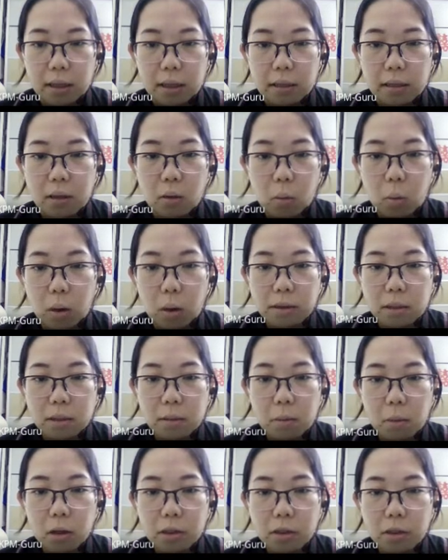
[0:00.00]
the water
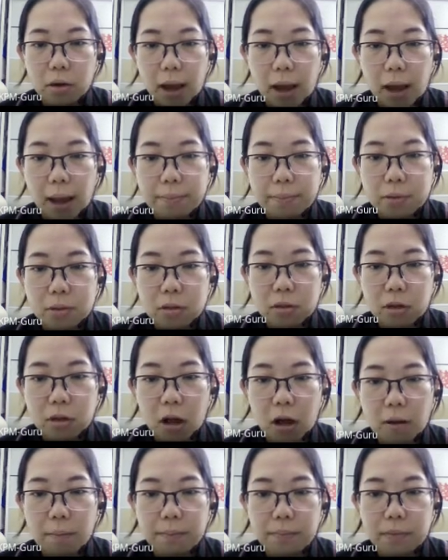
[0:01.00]
molecule
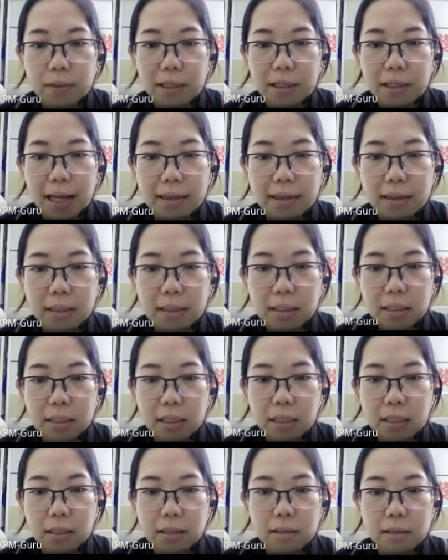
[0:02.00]
absorb the latent
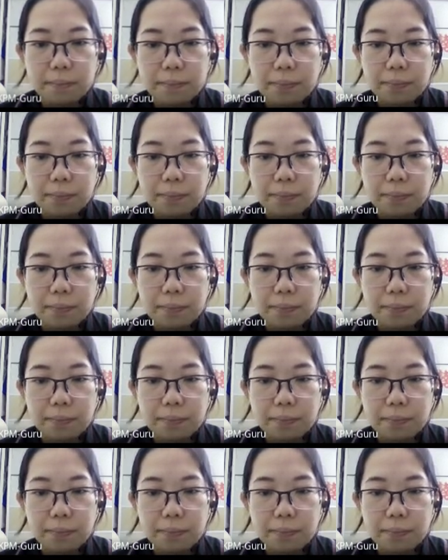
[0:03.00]
heat,